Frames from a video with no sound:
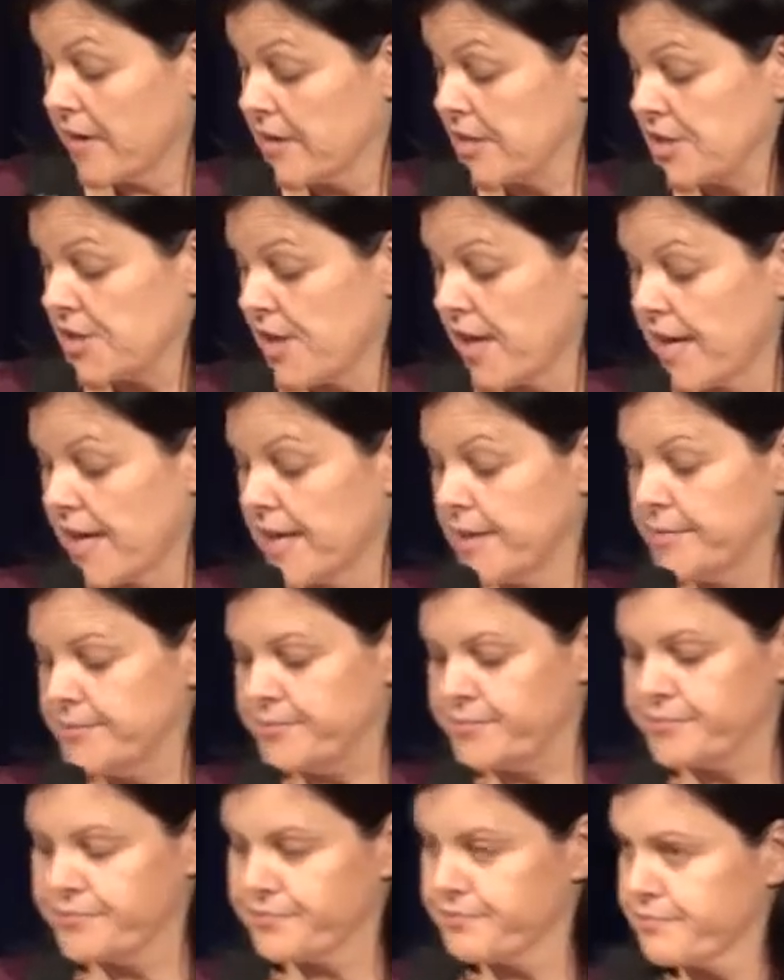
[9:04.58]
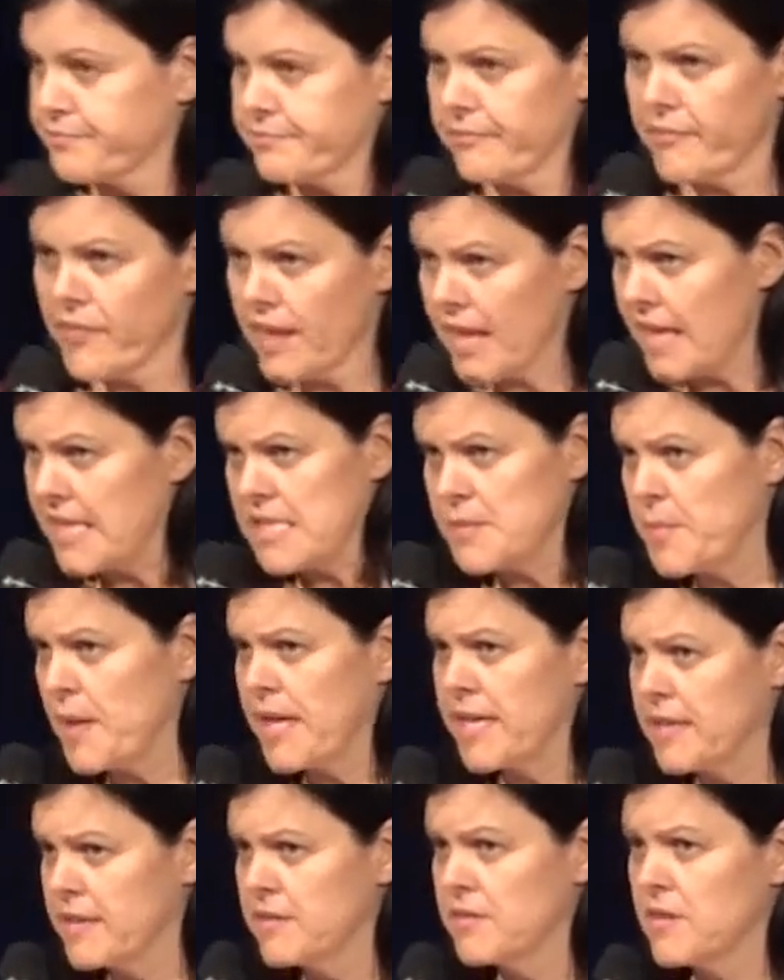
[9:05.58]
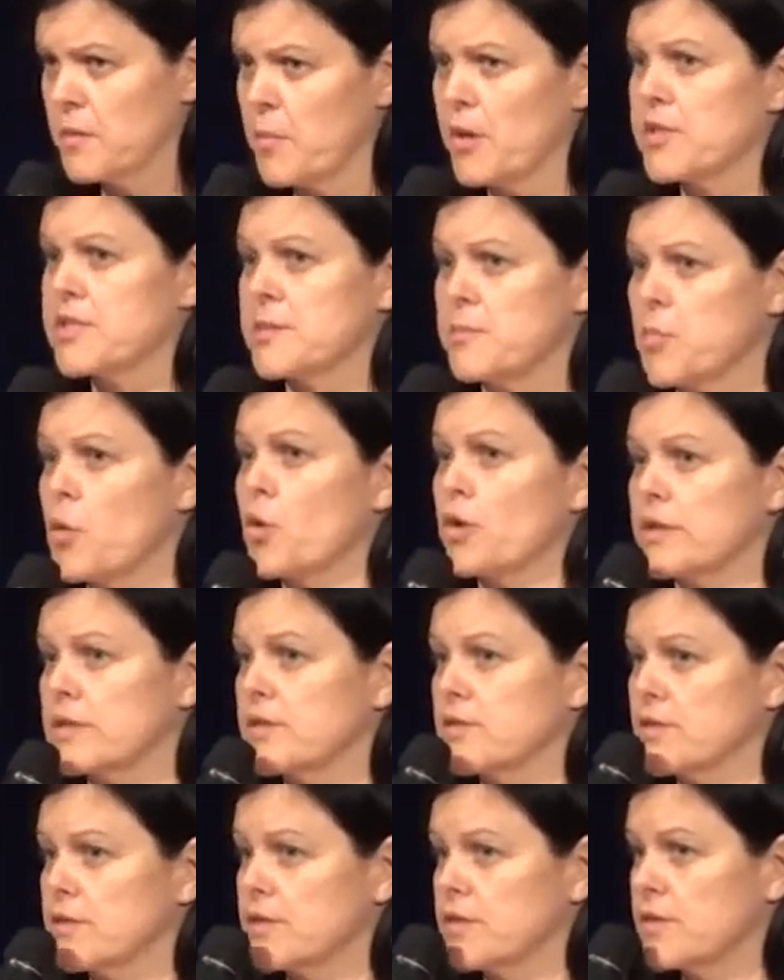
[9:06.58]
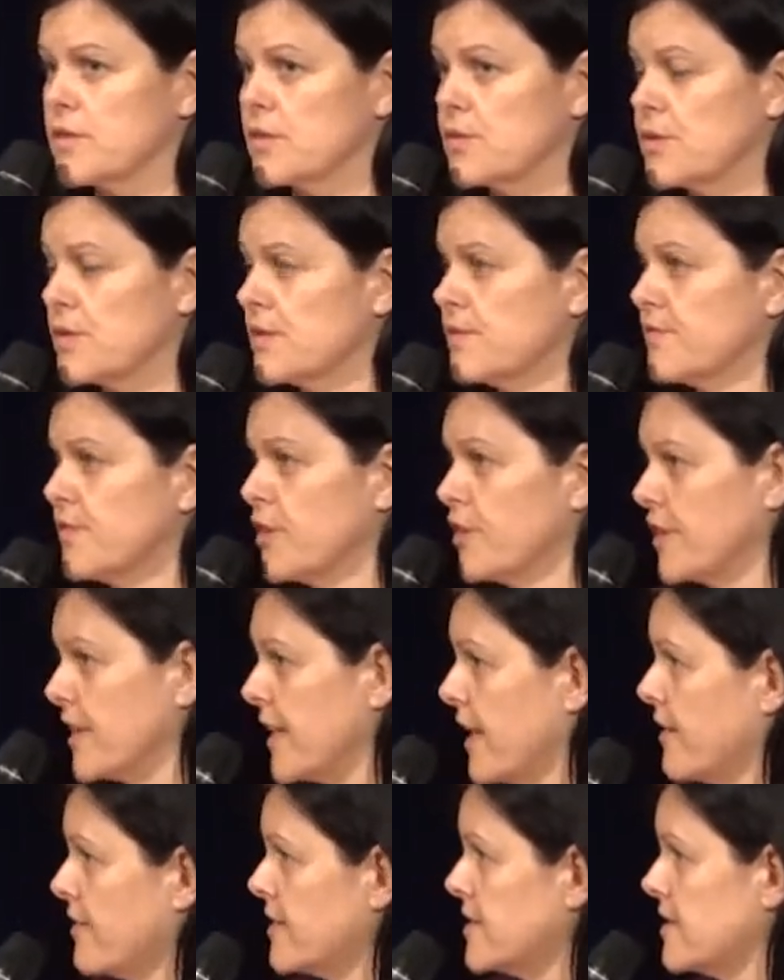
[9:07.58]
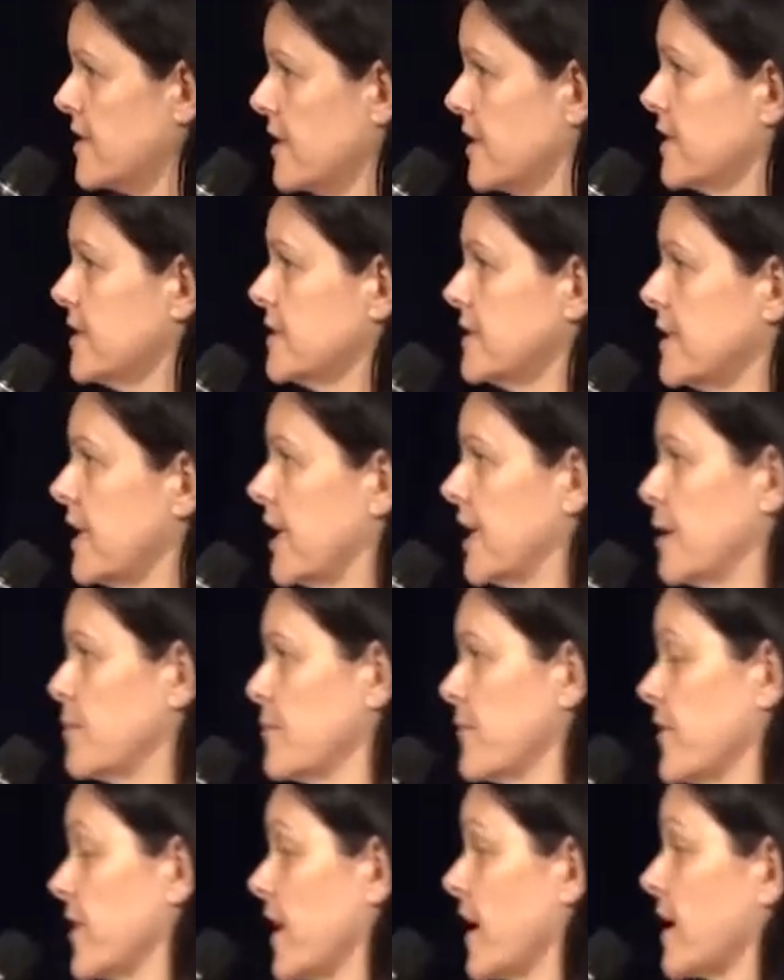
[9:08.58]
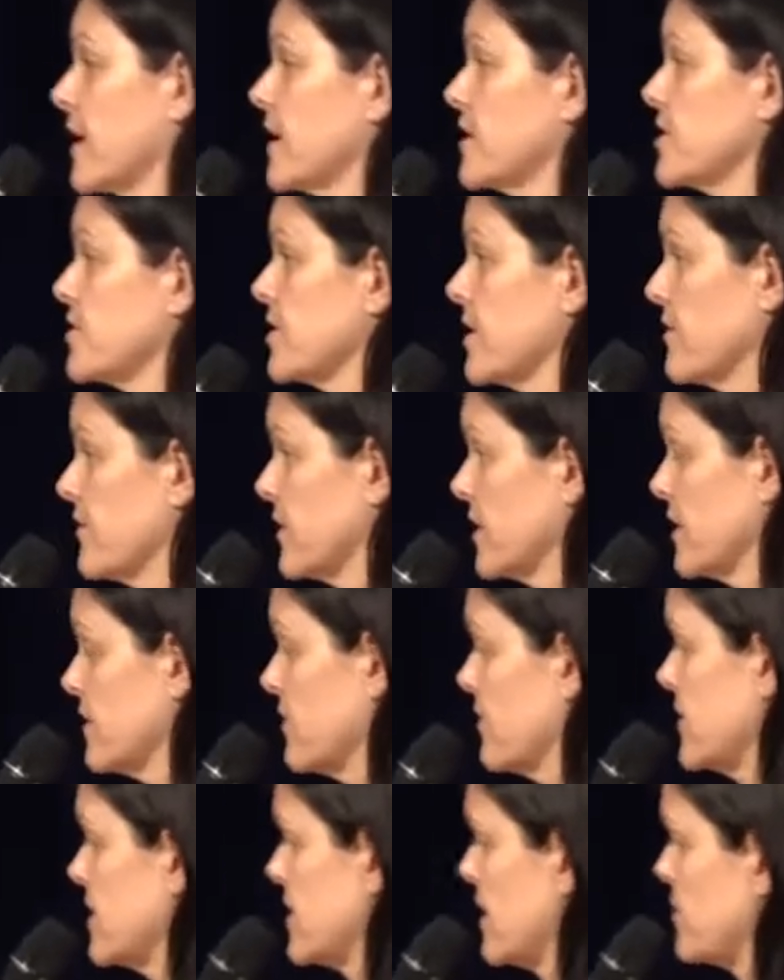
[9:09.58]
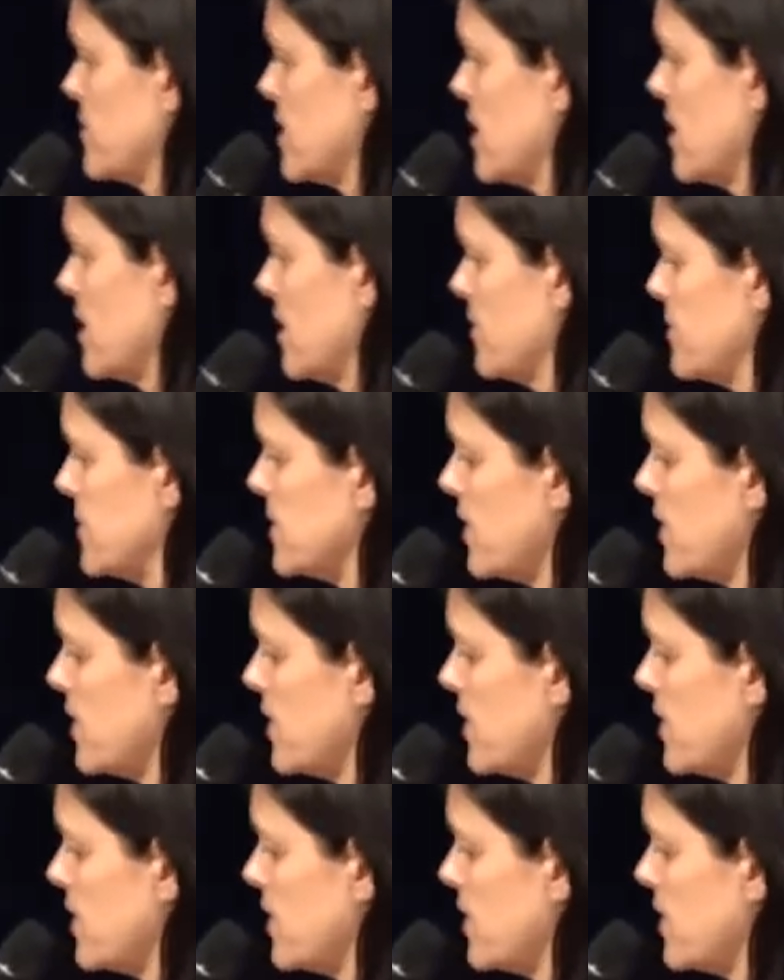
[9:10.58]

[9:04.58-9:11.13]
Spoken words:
Eritrea, it's been the most important source of foreign currency for that country for some time.